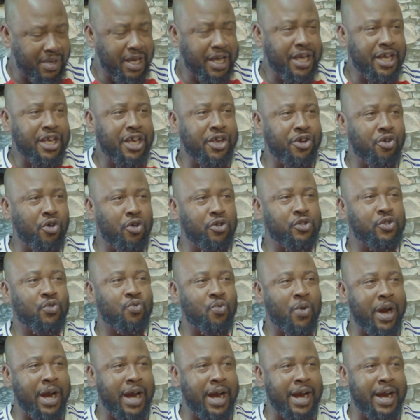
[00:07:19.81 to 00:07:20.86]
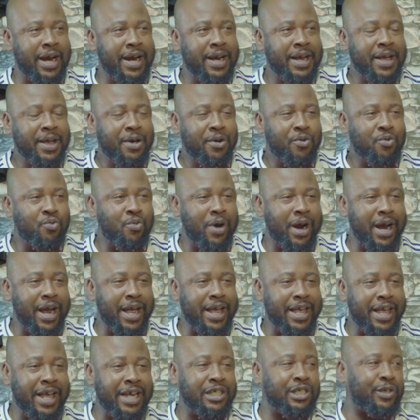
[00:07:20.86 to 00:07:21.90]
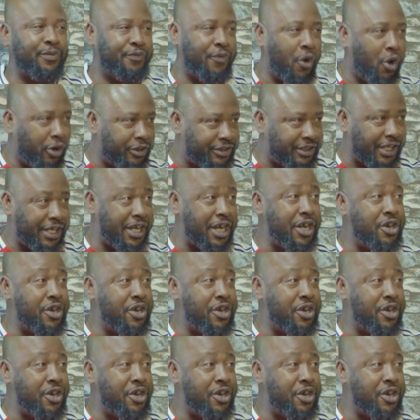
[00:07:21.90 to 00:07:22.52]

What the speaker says: He knows where it's faulty.